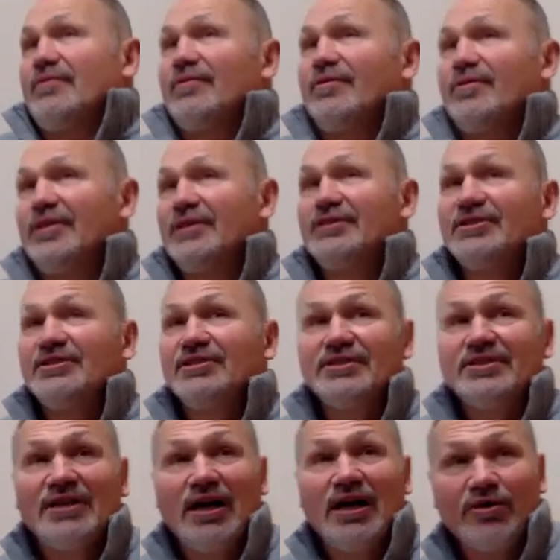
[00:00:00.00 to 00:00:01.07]
This
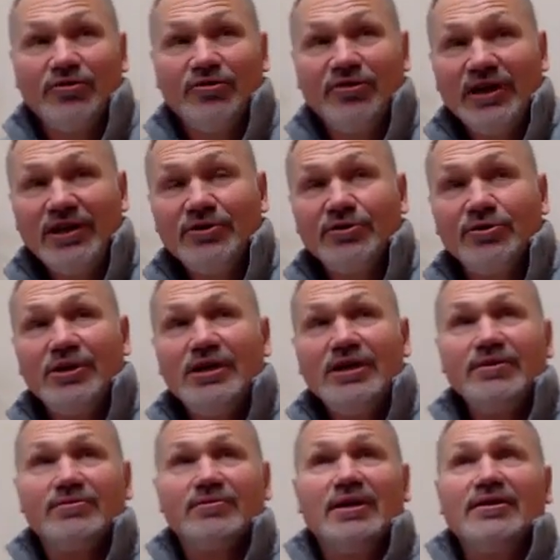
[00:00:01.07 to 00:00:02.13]
is our victory,
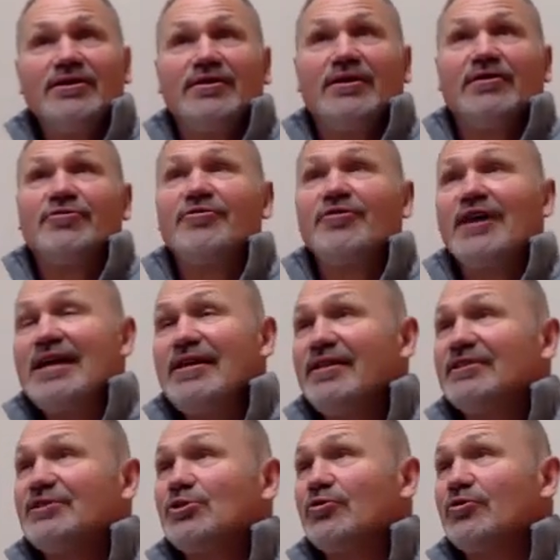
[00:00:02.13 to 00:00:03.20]
right? Our faith
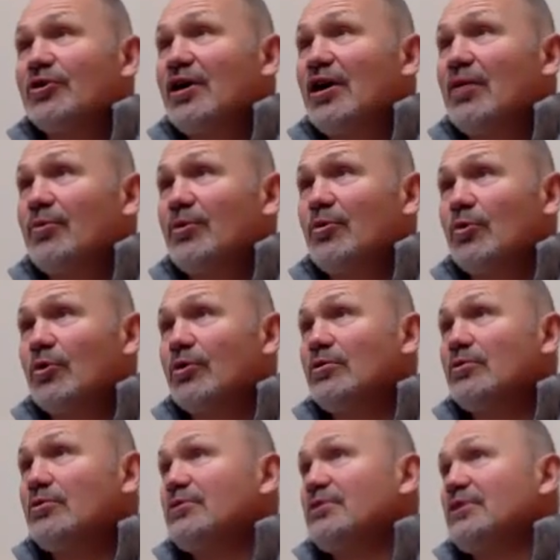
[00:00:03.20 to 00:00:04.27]
has overcome the
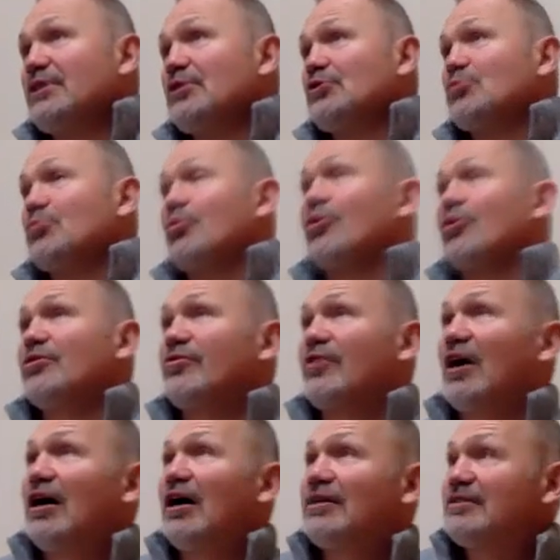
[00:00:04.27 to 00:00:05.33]
world. He who is born of
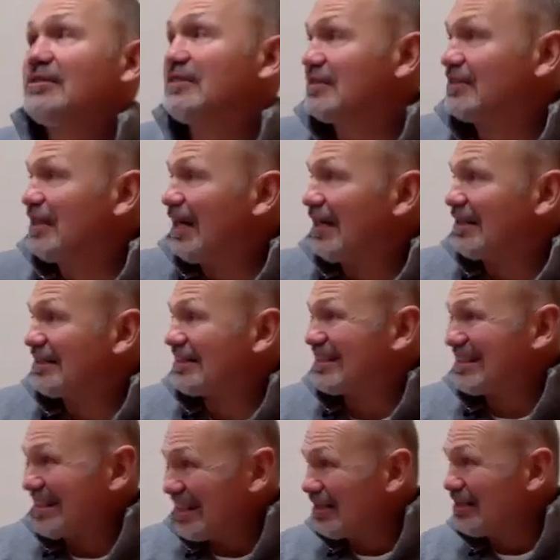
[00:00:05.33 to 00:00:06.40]
God does not
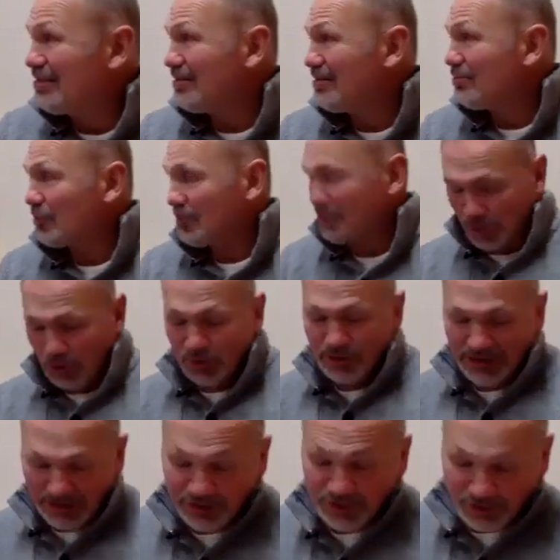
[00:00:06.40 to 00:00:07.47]
sin, we're told
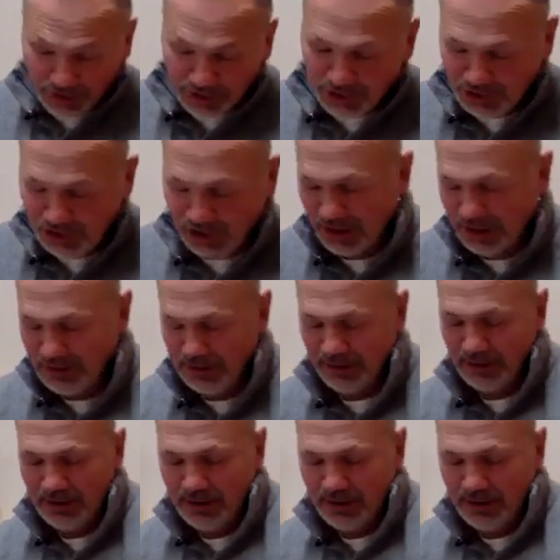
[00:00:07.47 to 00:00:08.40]
in 1 John.